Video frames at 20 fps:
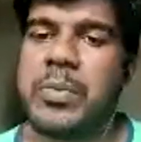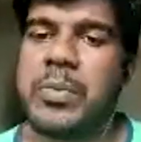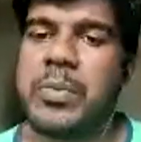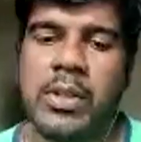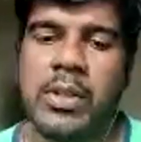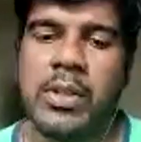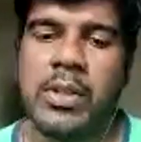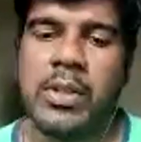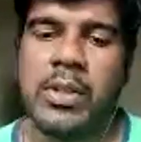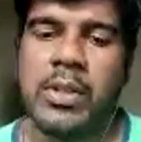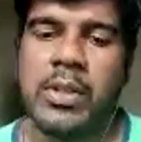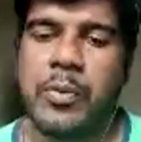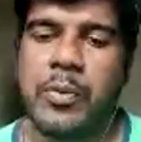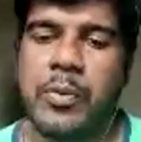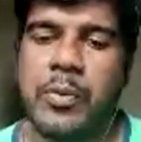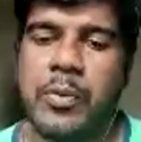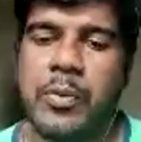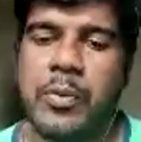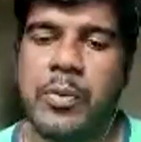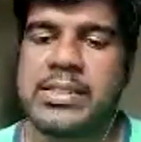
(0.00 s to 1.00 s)
when this
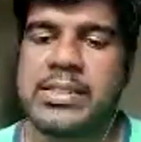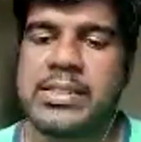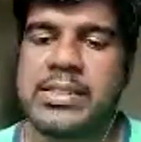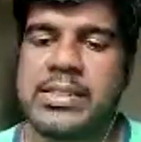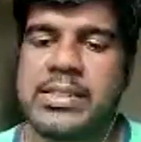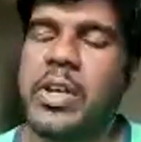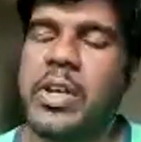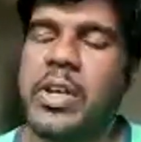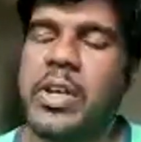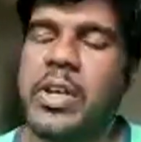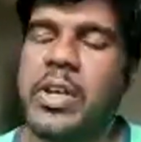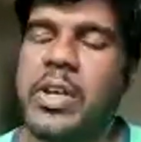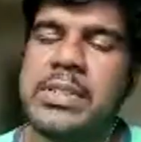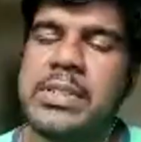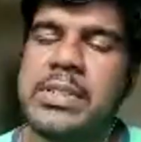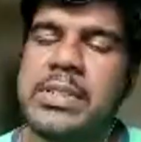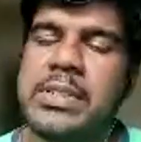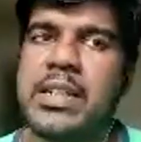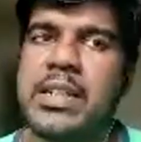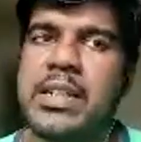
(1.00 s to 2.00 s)
rainfall happens, the
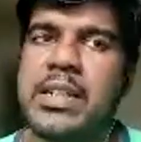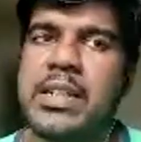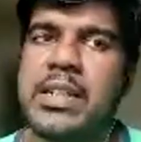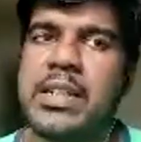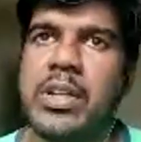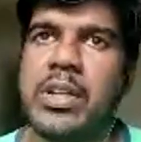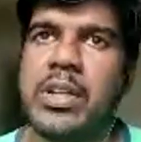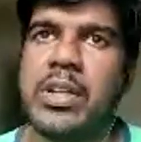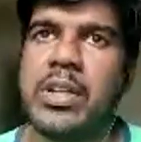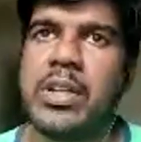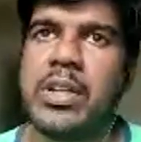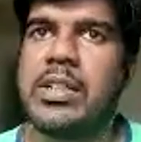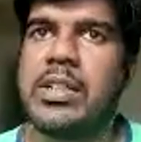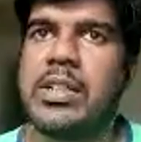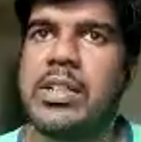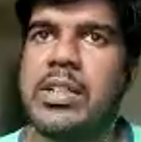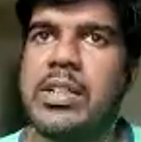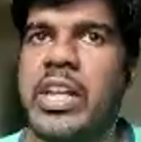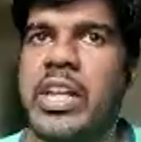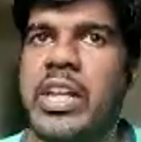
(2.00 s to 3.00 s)
soil
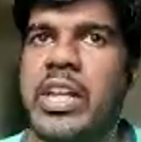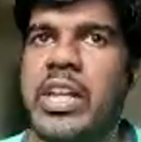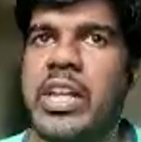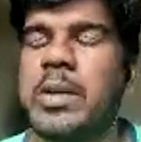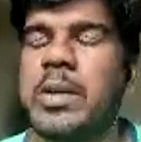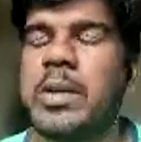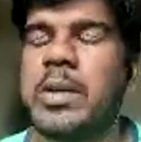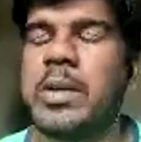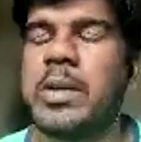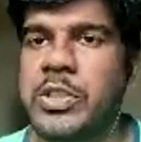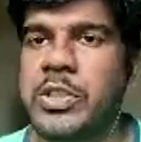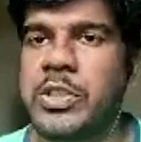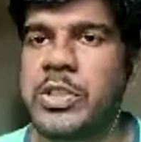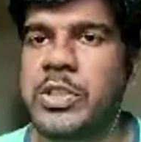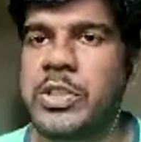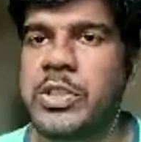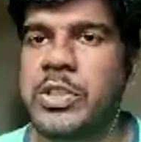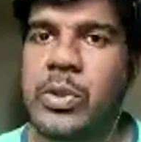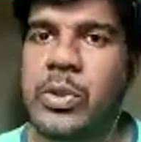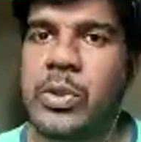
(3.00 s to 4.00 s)
becomes much more loose
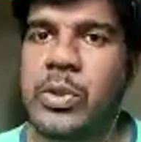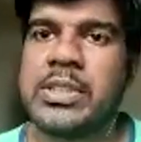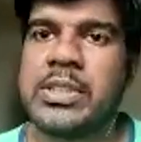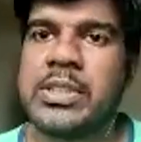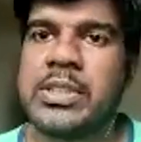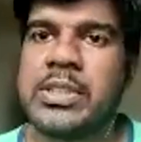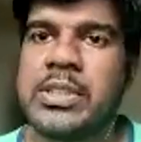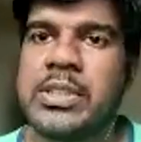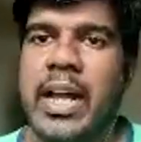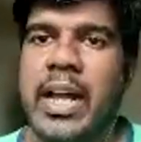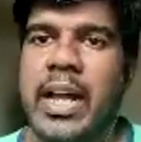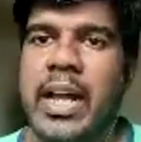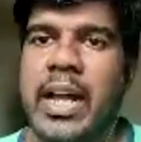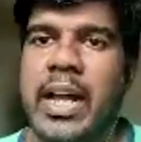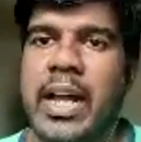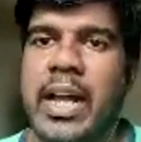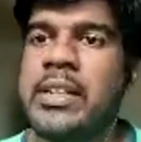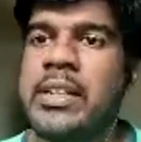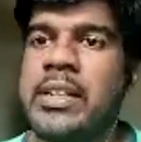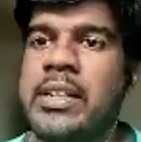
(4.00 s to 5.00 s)
and
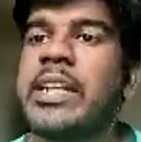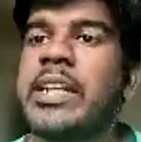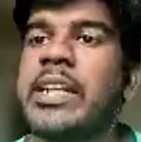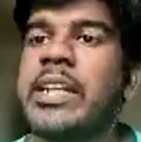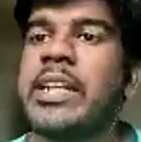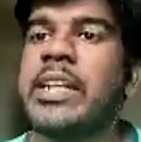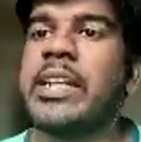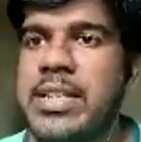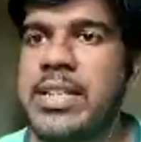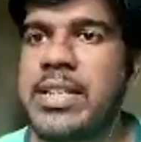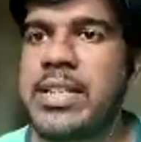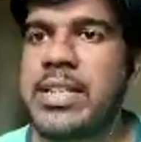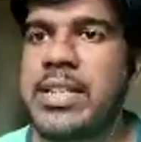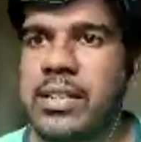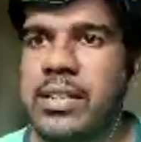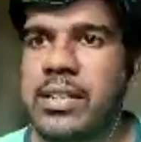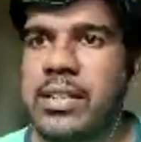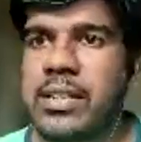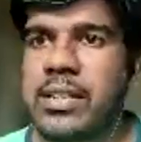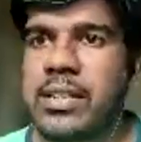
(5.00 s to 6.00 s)
it fails. So
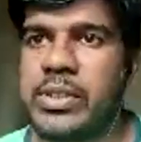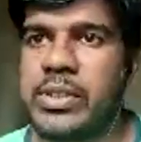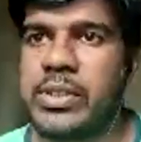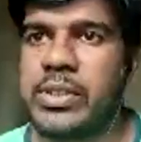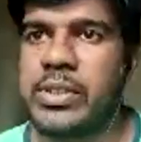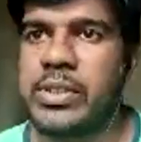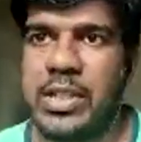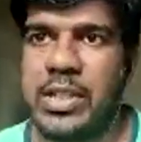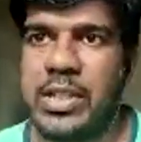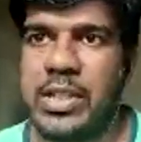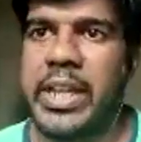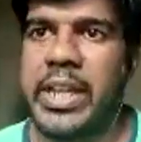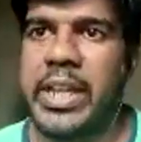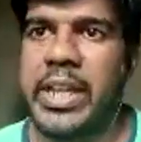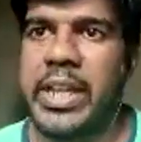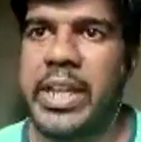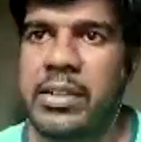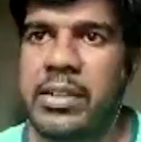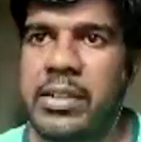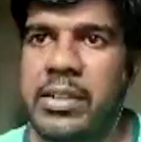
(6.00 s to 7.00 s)
this is a failure.
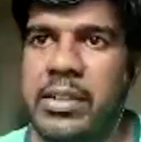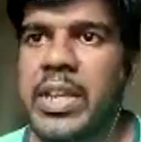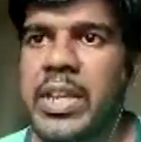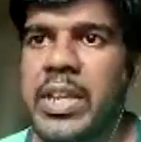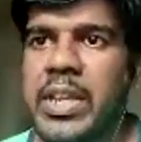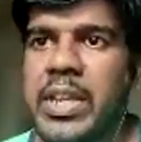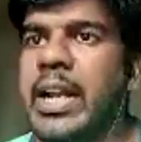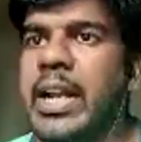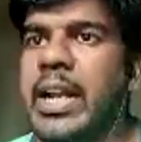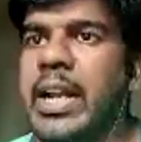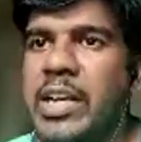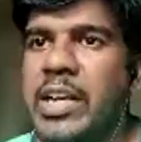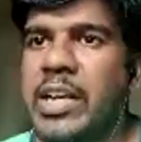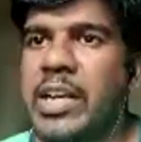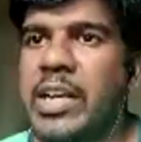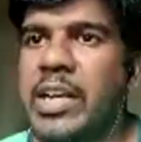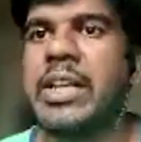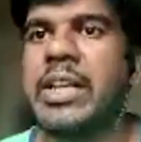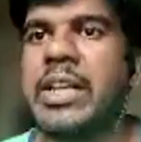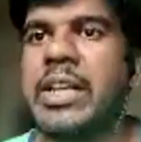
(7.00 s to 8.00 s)
And that failure
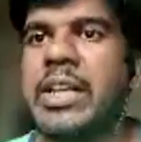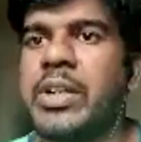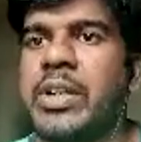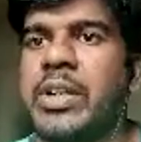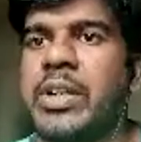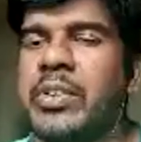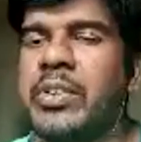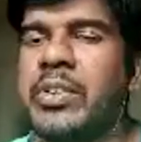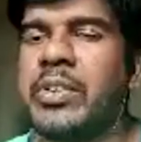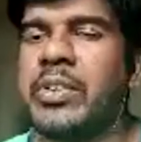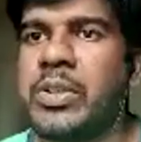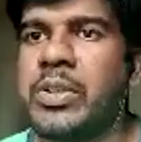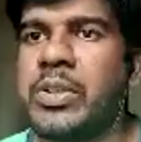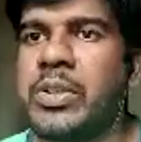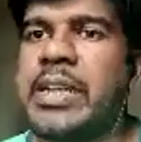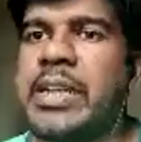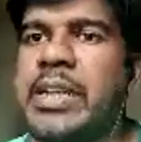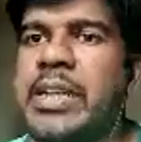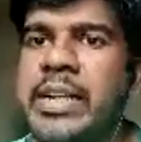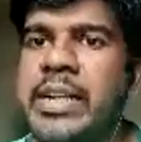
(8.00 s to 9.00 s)
would eventually lead
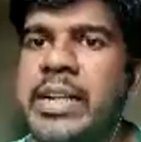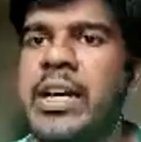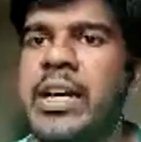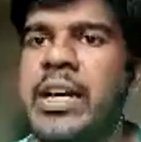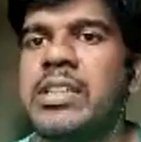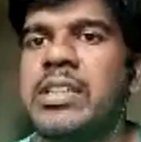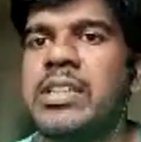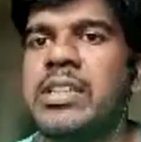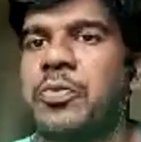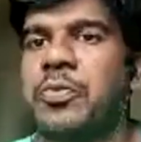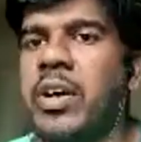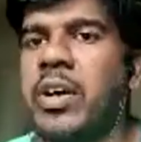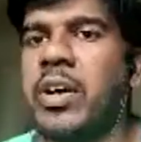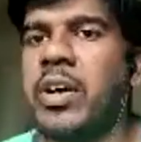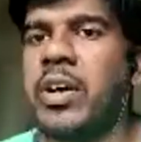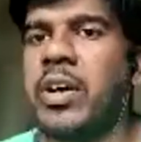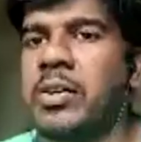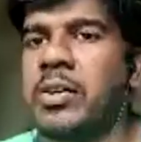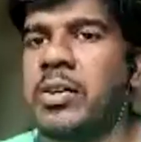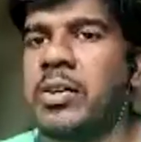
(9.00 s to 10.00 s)
the falling of
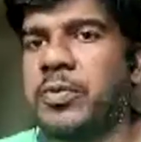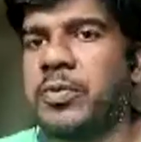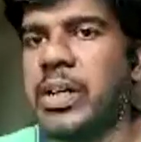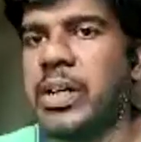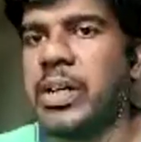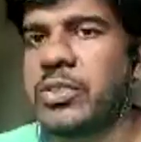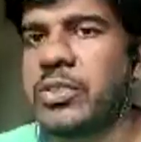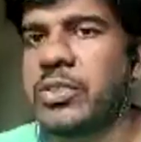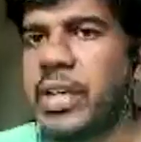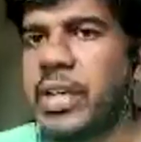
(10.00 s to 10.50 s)
soil